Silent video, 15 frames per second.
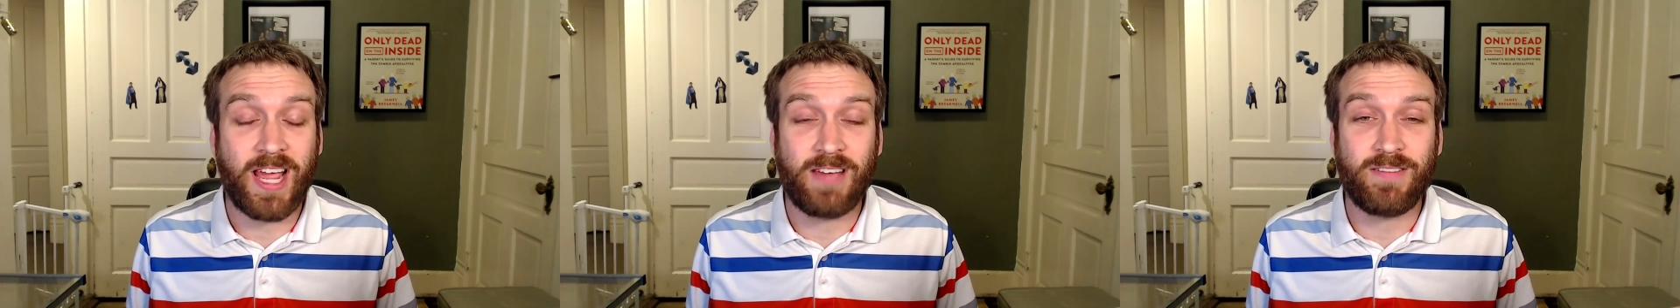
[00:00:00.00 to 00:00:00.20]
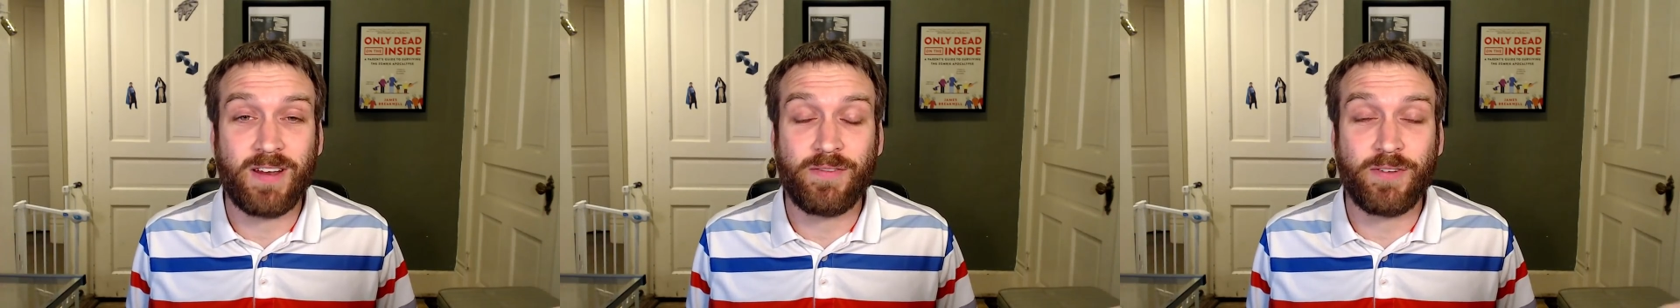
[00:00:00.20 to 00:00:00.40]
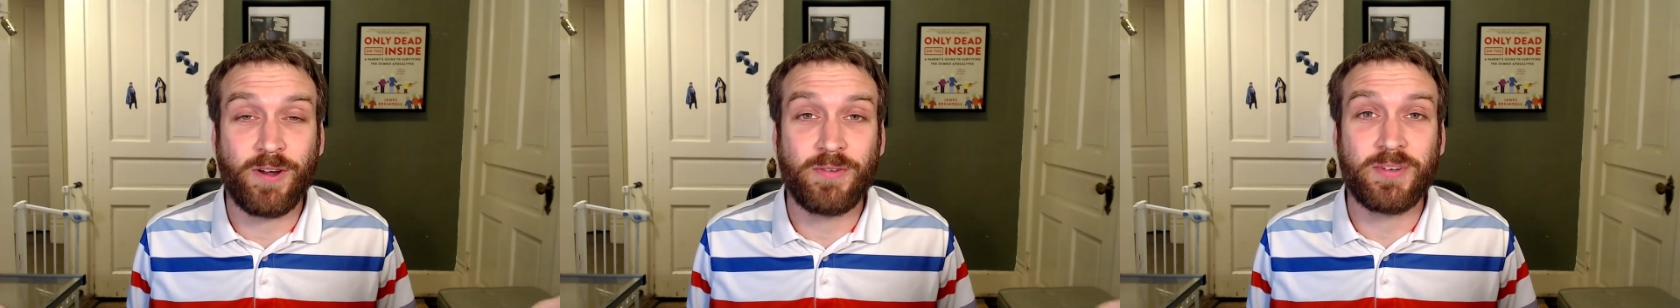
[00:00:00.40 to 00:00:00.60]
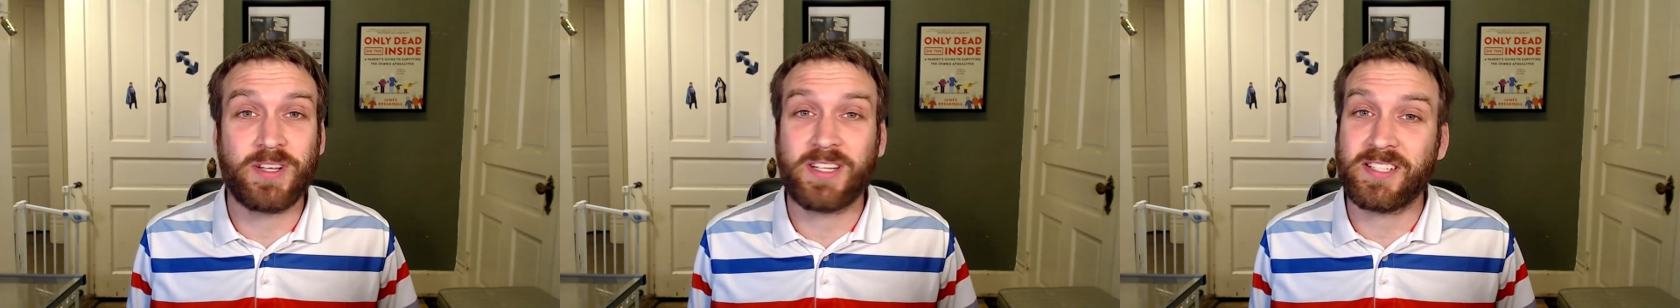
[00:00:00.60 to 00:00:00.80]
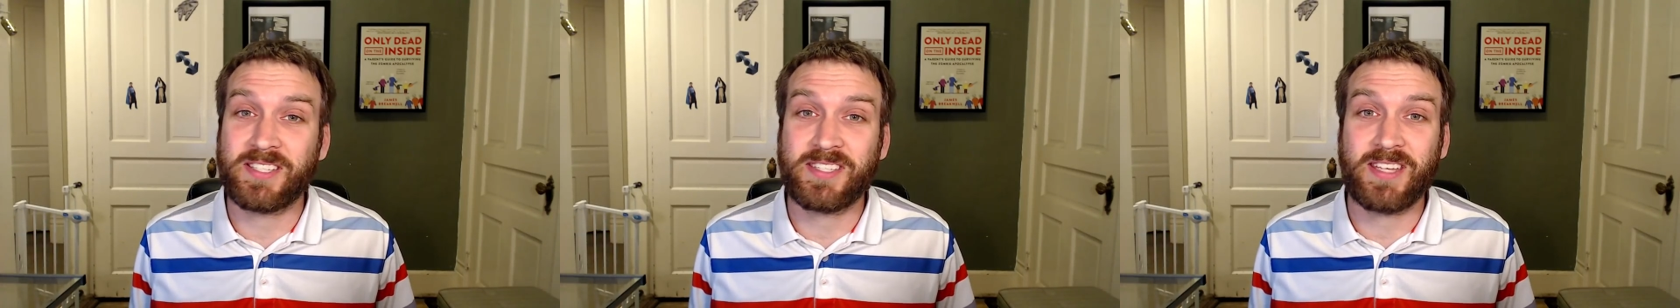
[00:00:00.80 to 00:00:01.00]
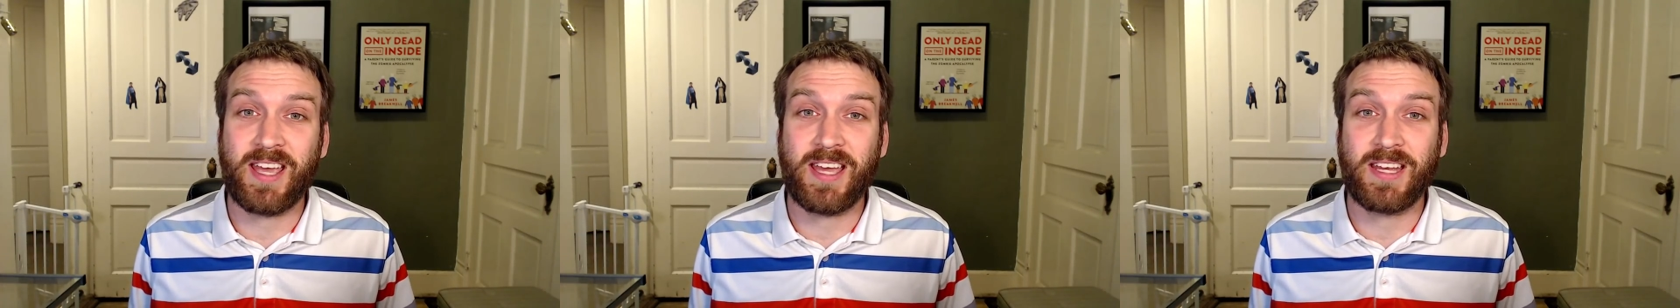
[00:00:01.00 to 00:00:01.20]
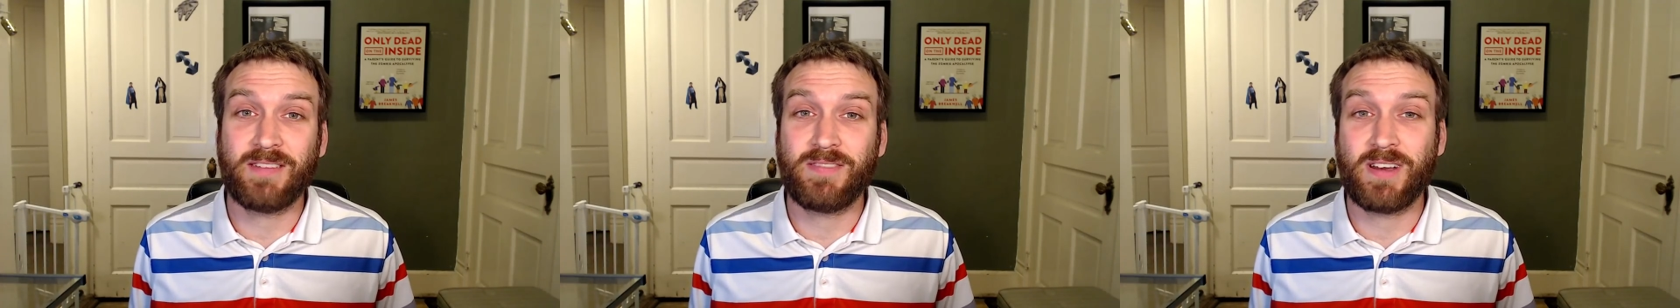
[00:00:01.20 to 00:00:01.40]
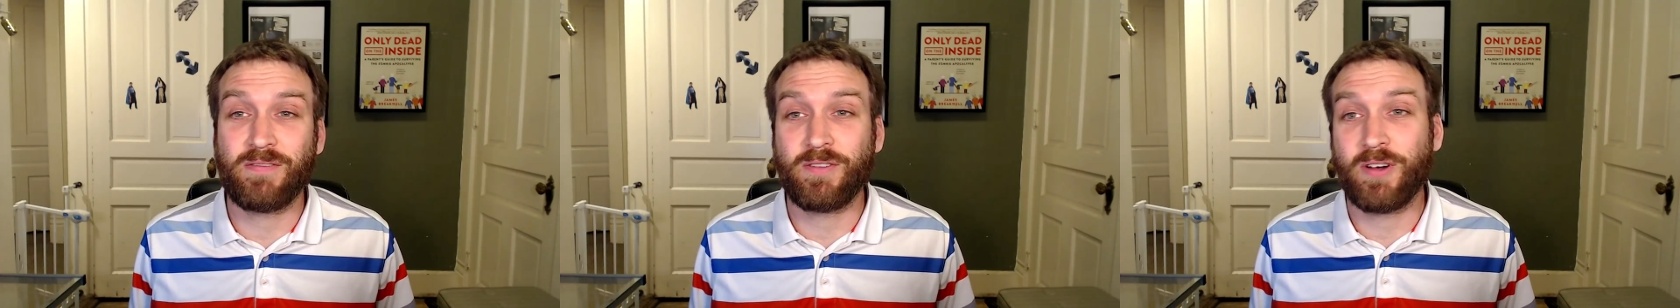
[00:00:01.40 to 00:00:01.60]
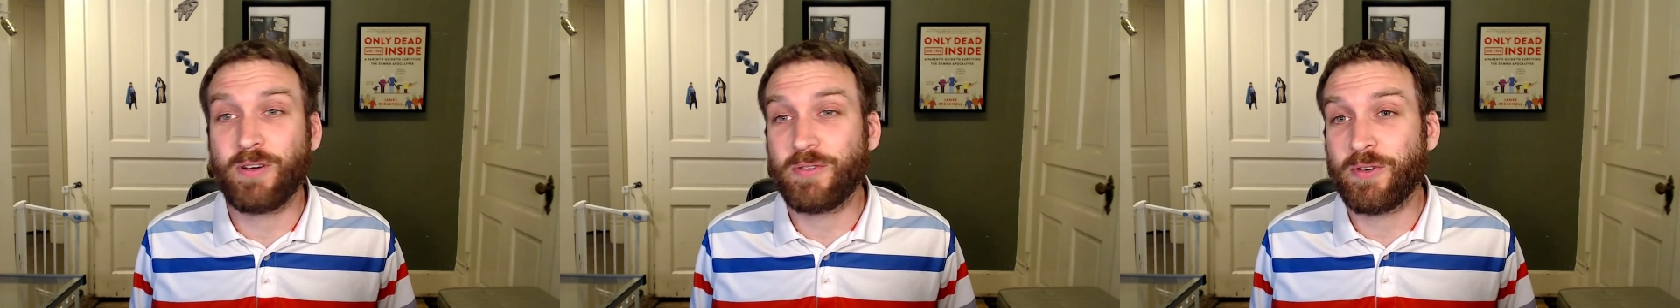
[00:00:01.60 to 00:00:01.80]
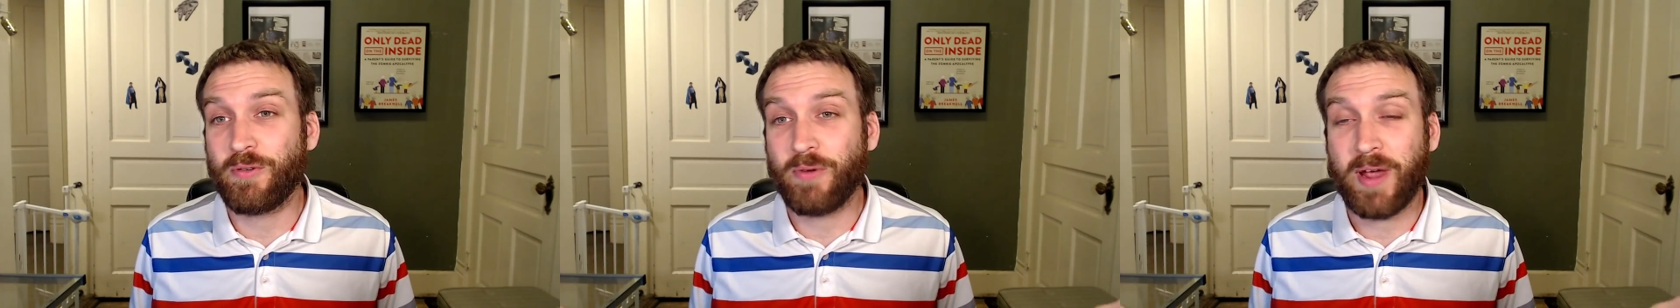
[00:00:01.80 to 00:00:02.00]
I've never owned a cassette. I've never
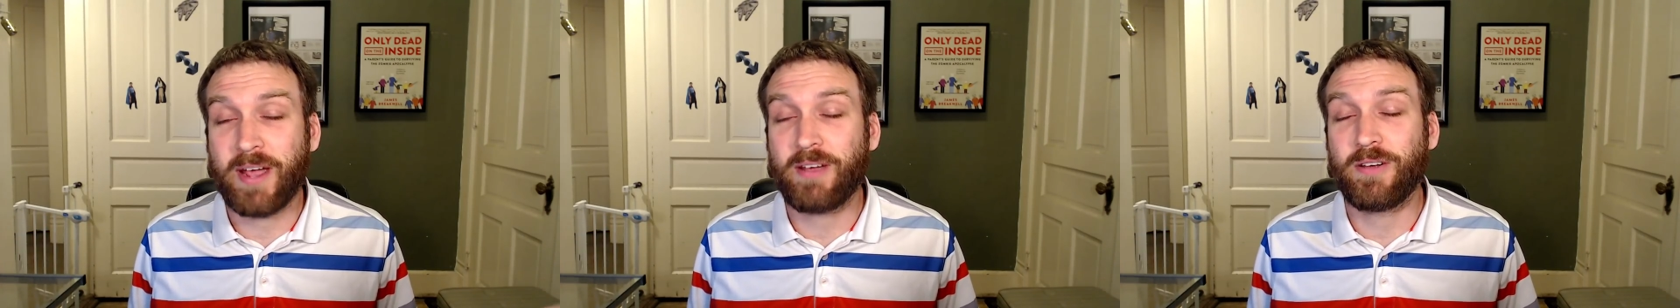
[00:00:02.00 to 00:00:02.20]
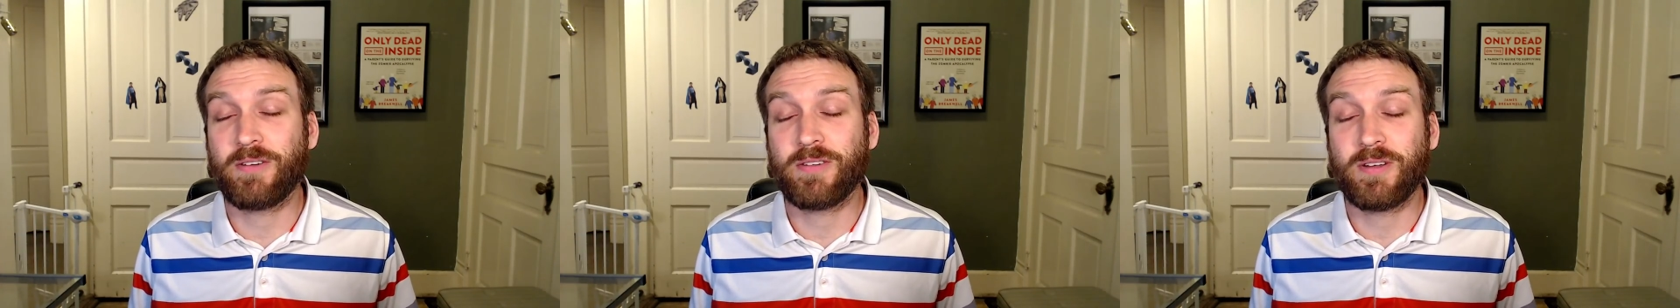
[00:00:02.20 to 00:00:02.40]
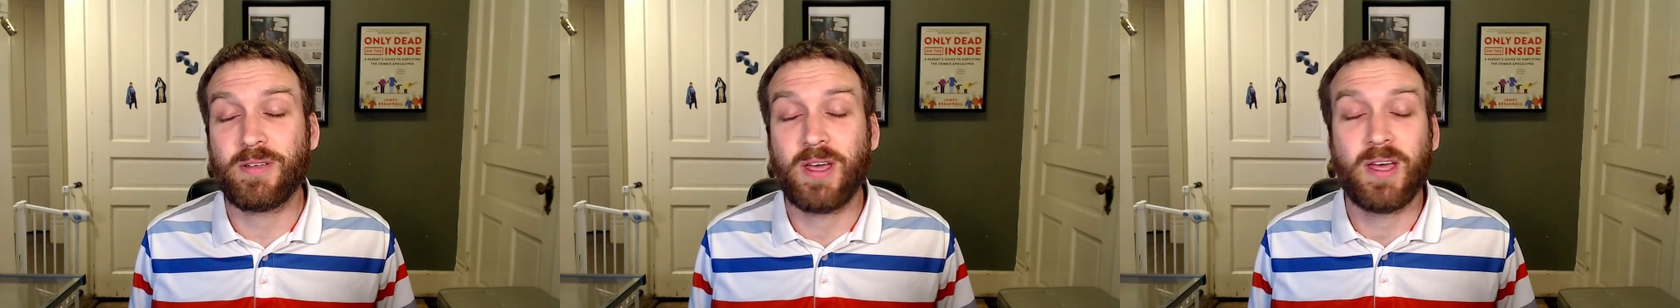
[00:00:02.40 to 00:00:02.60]
owned a record.